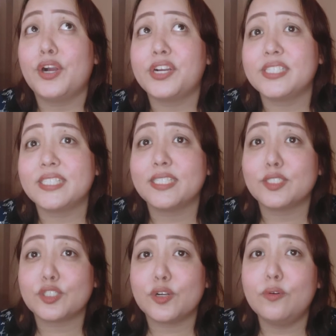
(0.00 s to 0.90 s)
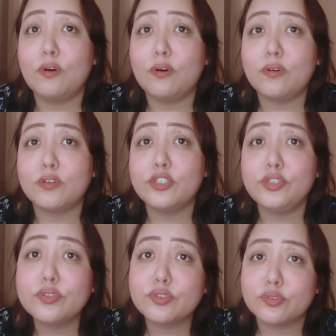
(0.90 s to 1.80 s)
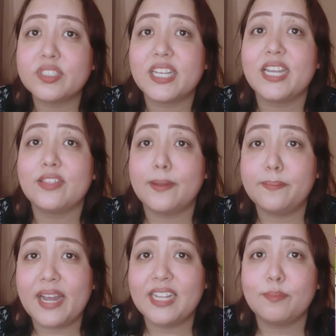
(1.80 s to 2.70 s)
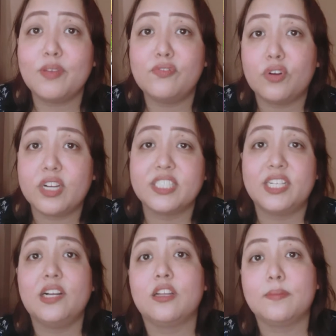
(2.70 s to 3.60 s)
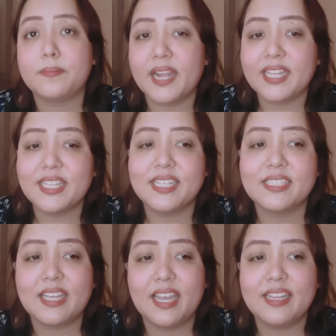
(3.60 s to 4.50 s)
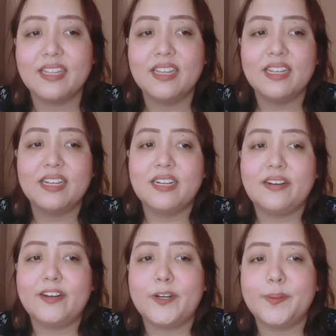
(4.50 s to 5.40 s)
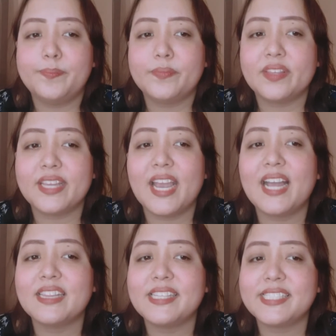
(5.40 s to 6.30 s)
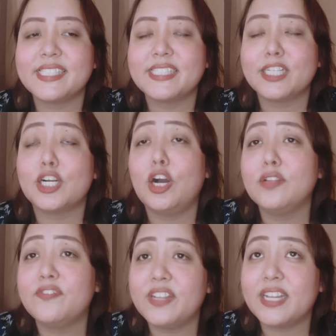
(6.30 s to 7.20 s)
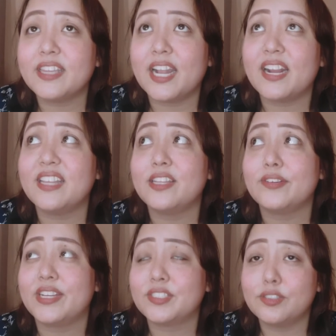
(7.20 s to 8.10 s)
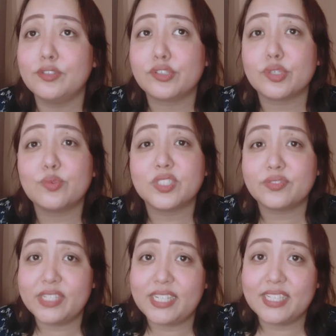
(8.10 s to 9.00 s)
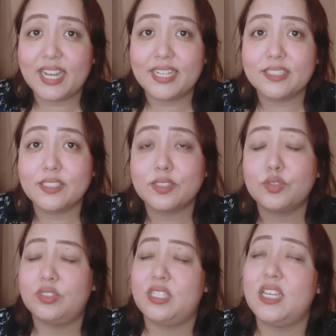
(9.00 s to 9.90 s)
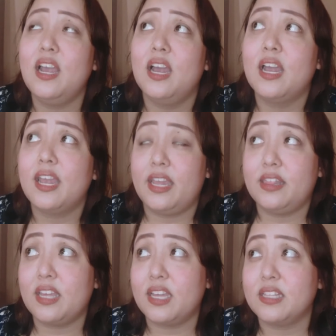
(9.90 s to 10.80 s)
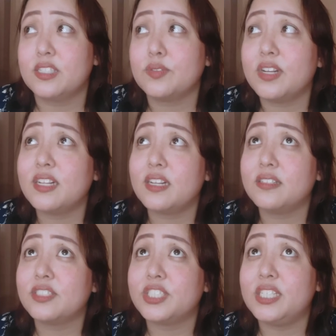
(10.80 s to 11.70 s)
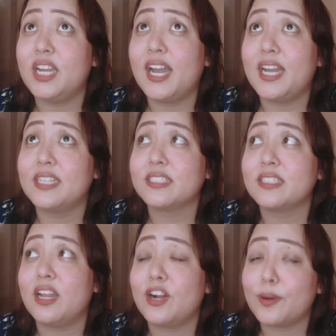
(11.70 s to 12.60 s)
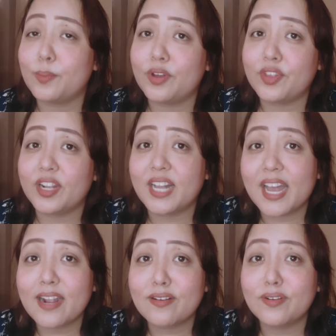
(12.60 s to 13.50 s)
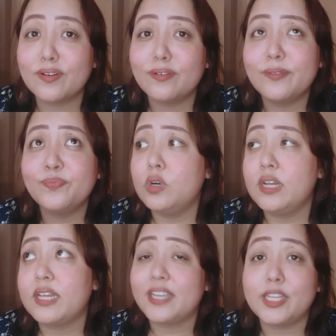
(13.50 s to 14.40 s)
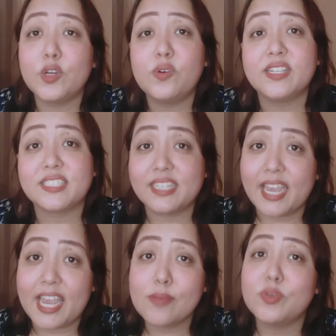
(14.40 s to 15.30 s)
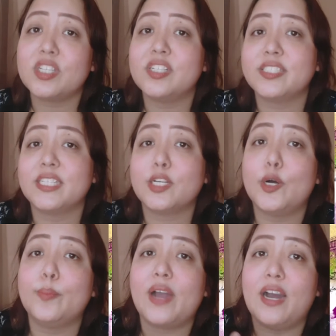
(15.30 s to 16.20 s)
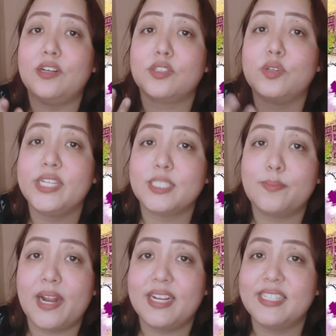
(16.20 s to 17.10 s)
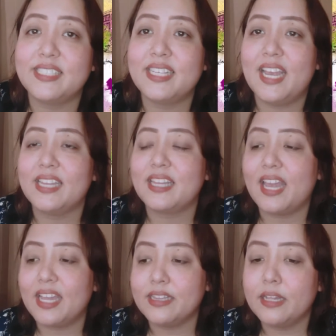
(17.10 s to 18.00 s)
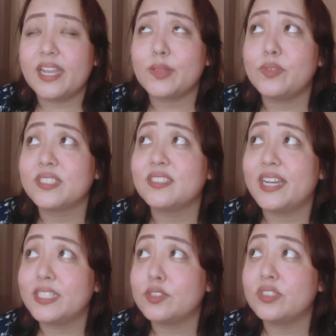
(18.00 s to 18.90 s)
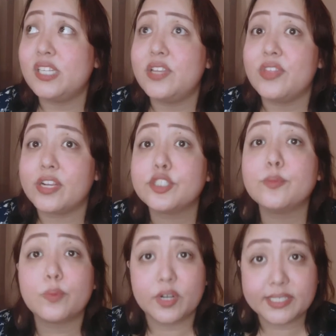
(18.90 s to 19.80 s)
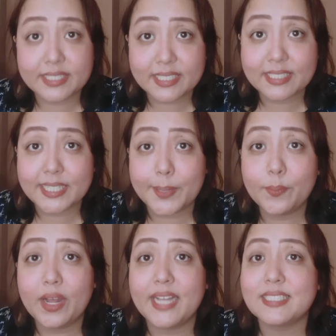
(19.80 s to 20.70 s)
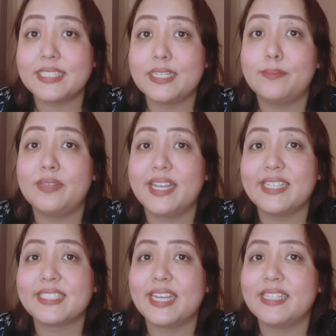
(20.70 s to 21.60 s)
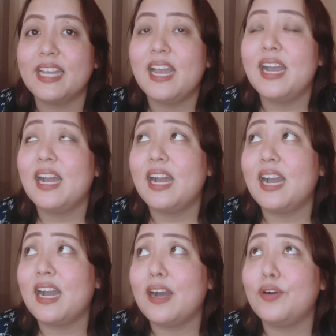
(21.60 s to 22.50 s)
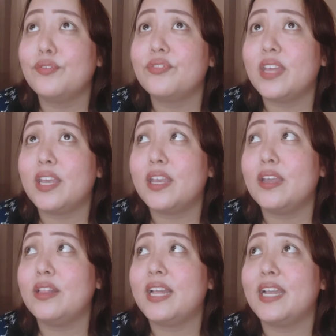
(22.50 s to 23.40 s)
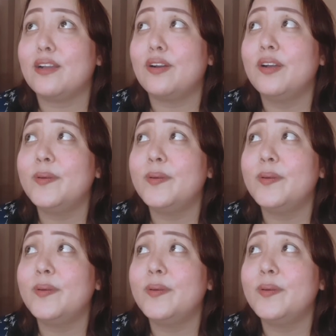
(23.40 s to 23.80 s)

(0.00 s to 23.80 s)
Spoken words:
her sister who used to sing in the band before she got pregnant, and they had this little conflict there, and the resolution was really nice to see. And then as well, she has her brother Cairo, who they know as gay but hasn't come out to his parents yet, and it was nice to see their support system as siblings and how they like